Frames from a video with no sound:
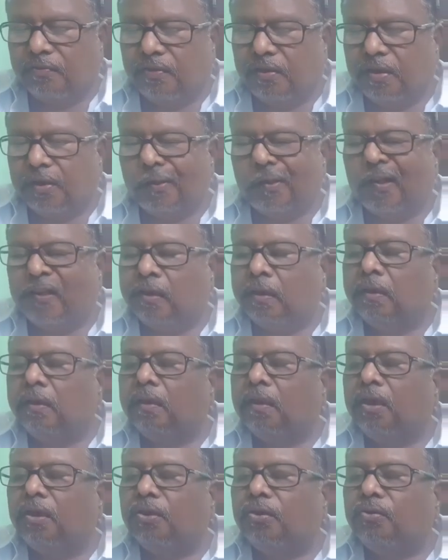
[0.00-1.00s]
these
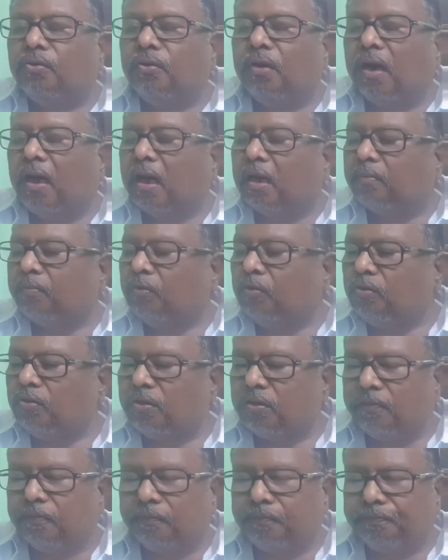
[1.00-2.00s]
two
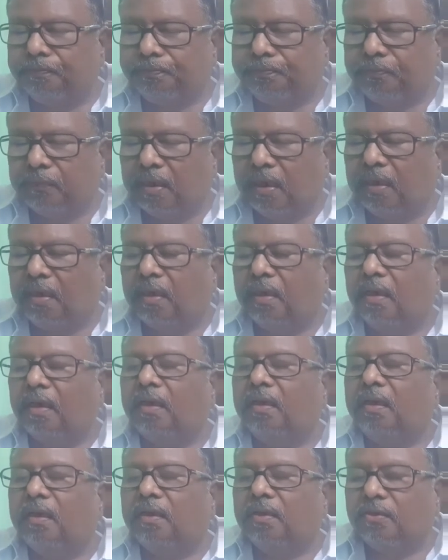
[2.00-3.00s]
hormones,
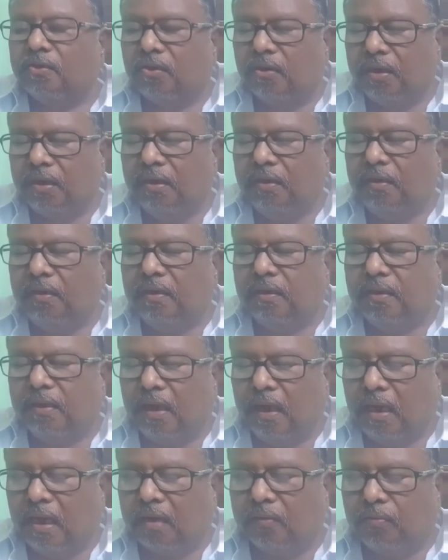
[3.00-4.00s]
the
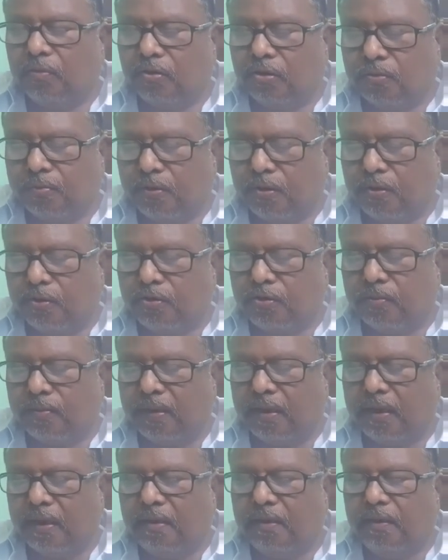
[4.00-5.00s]
hormones produced
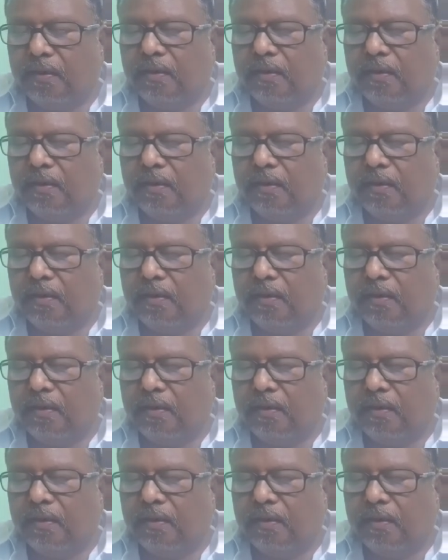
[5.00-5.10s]
by